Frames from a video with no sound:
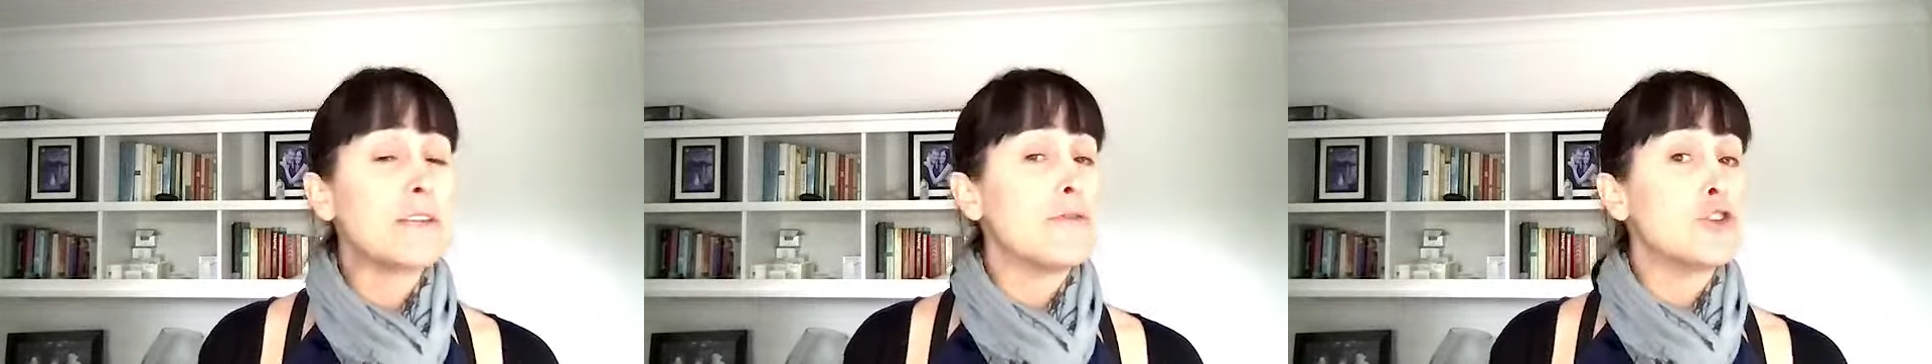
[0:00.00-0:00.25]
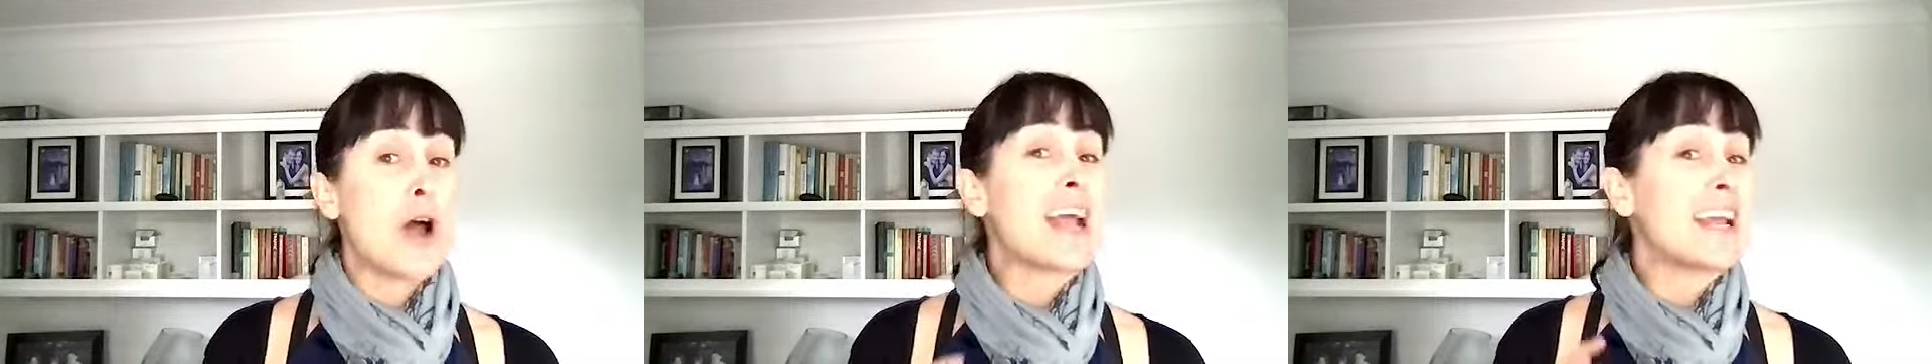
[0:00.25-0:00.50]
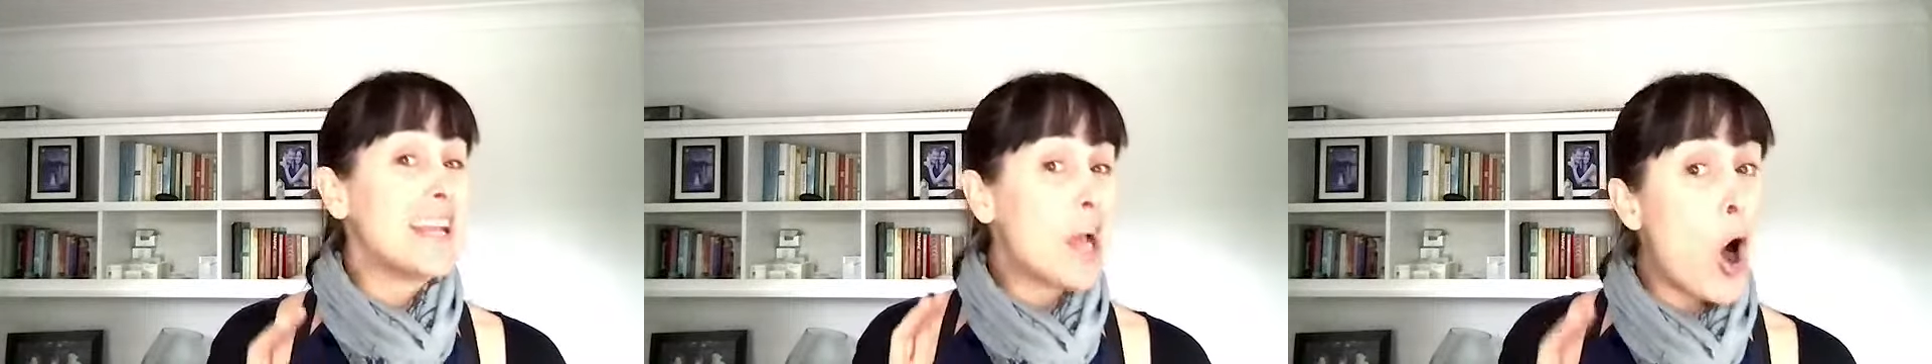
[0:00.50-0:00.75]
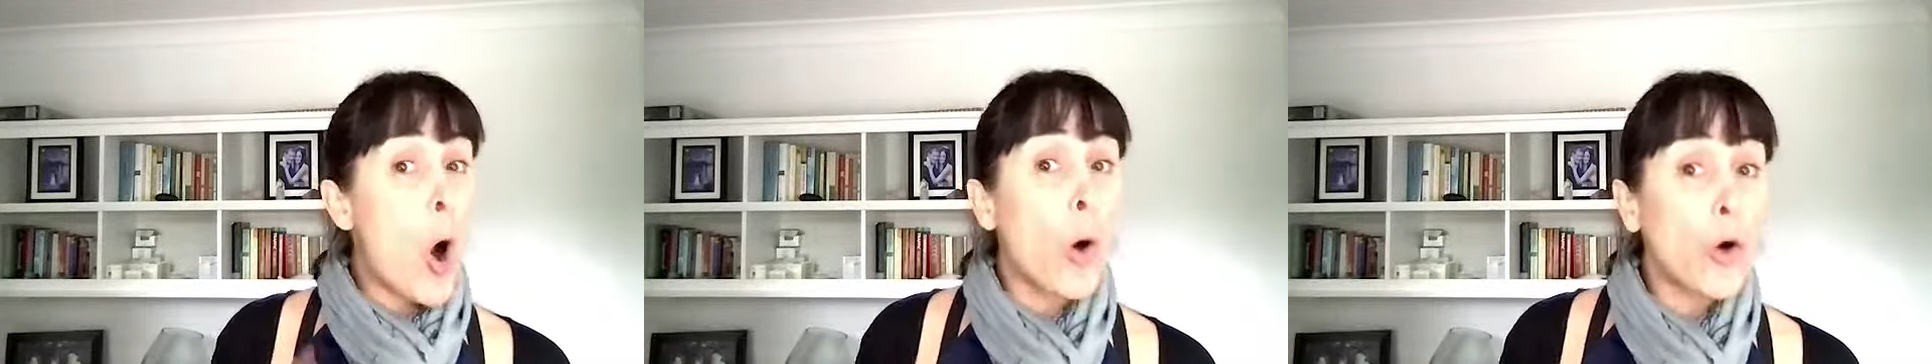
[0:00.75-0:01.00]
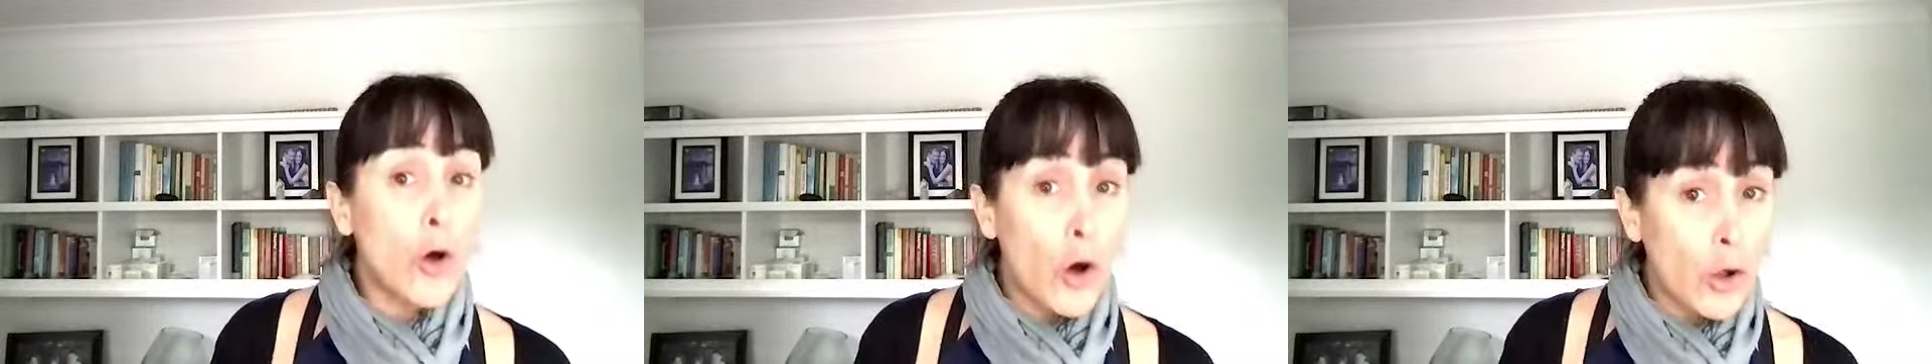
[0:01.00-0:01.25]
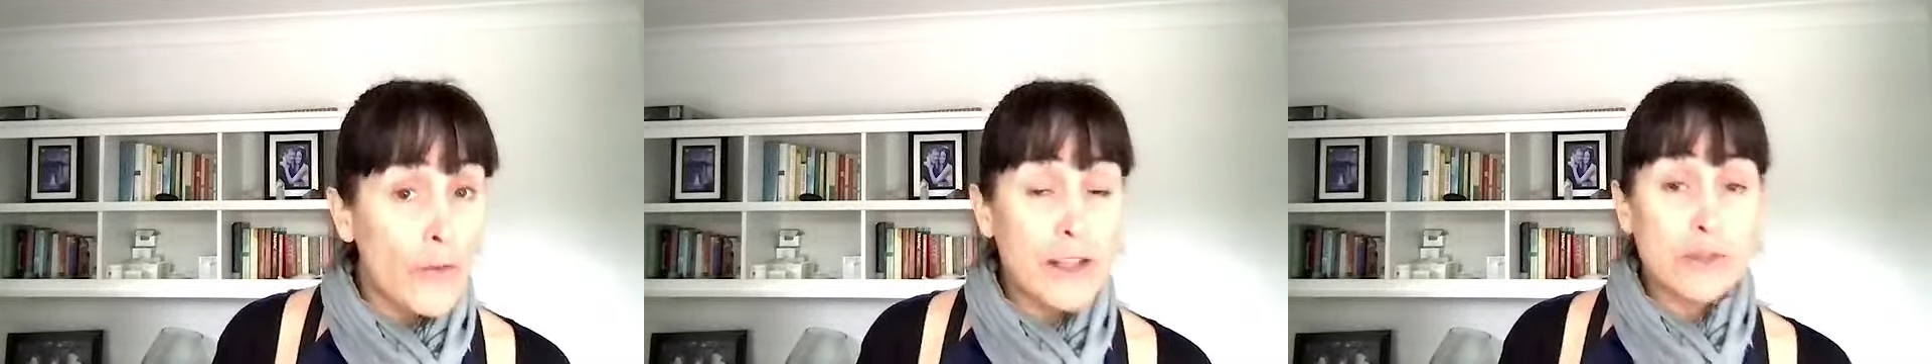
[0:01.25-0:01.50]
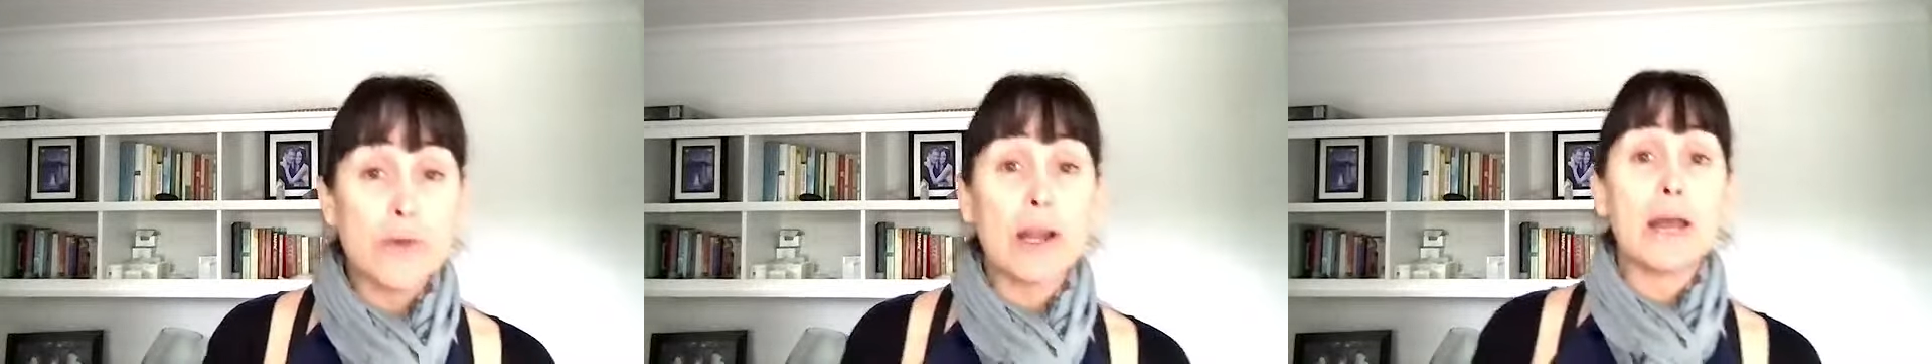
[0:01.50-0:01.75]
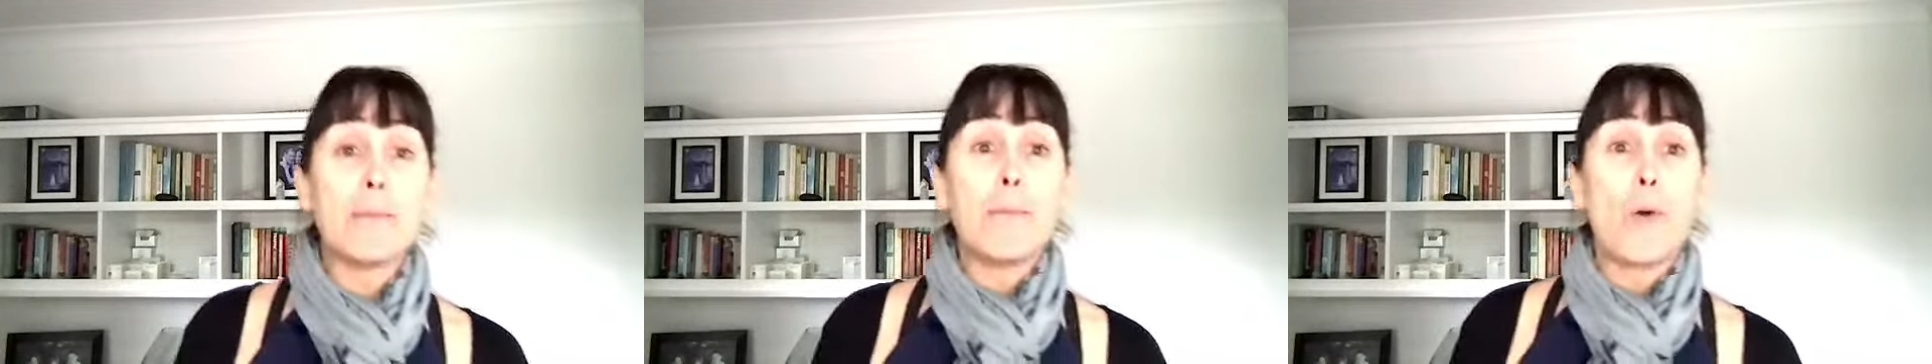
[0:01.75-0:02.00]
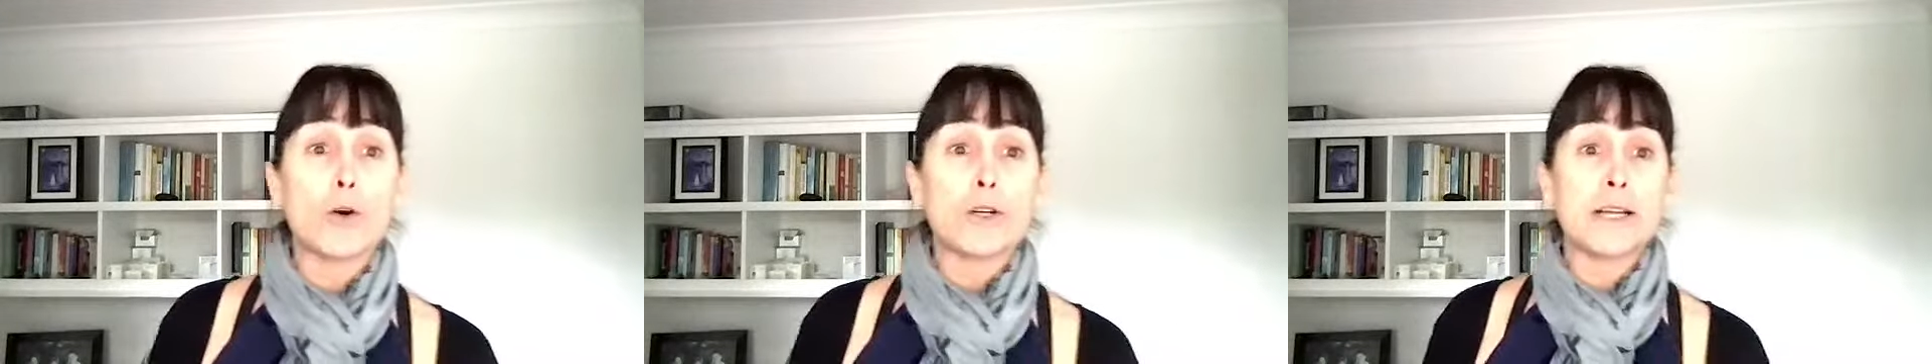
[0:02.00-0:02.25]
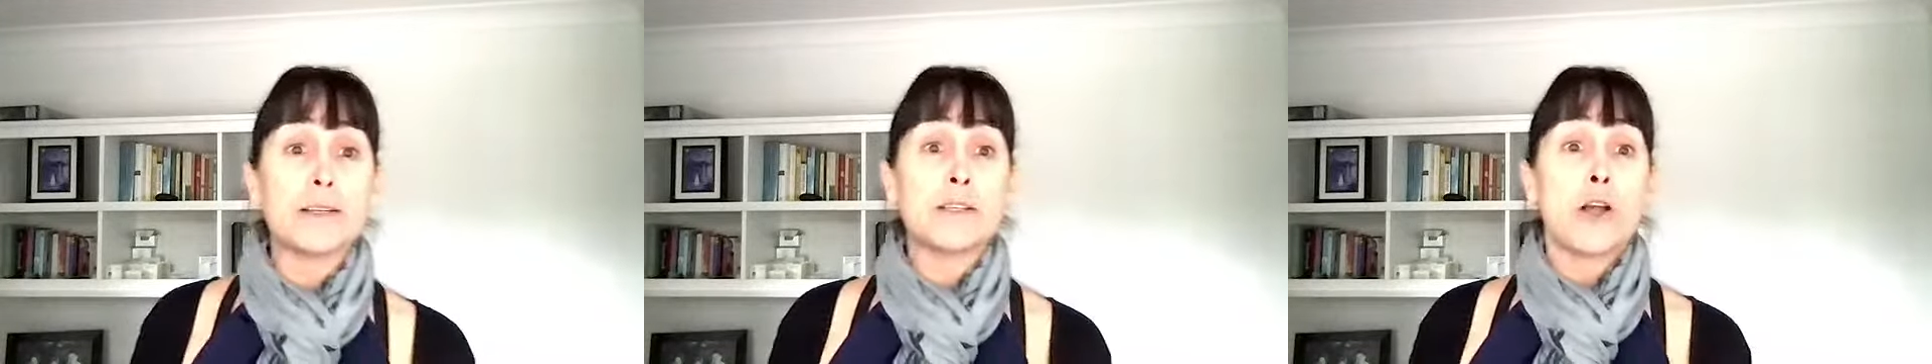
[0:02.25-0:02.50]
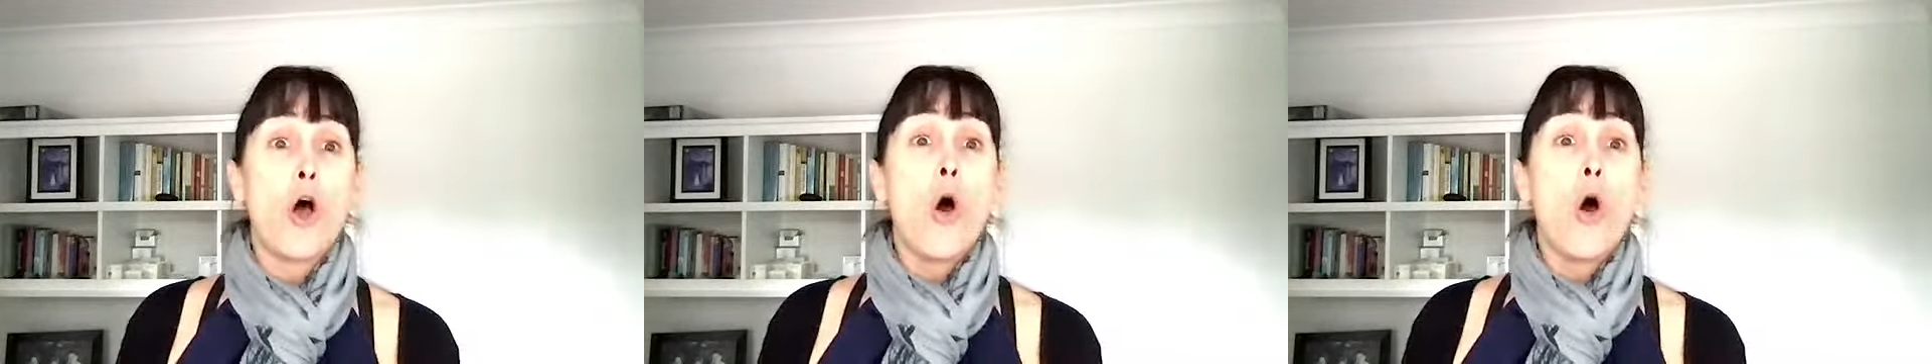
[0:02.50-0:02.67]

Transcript: If you drank any alcohol, that's really important.